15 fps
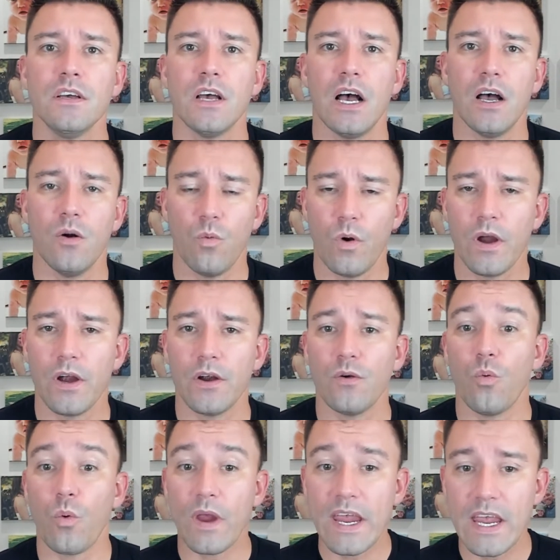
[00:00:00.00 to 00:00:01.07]

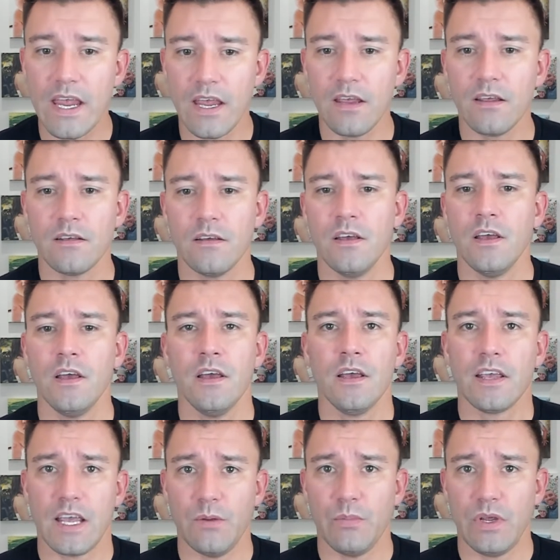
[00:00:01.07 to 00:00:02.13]
where we
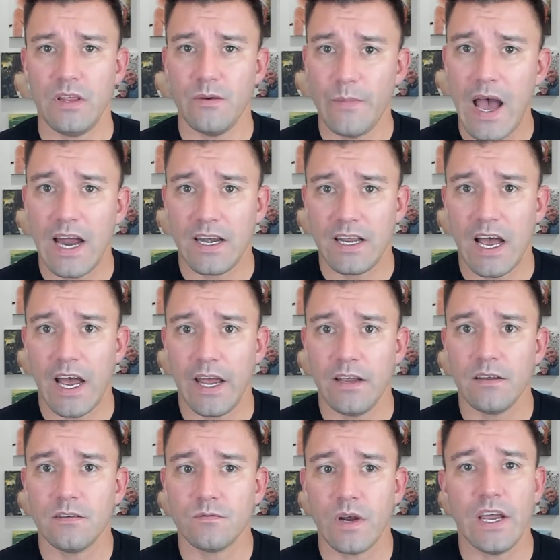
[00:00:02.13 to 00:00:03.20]
can be the bad
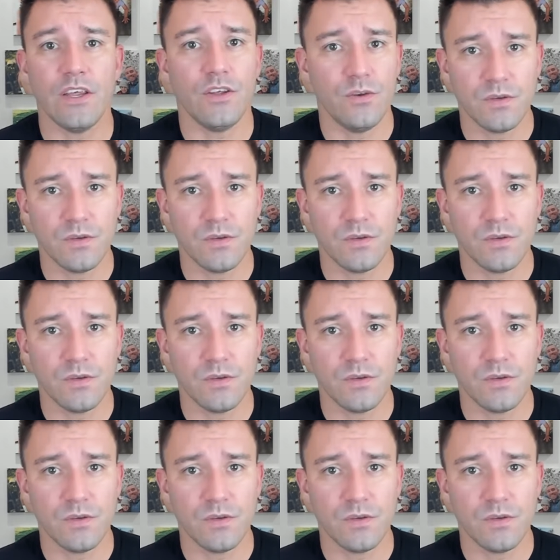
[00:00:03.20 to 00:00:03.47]
guy, right?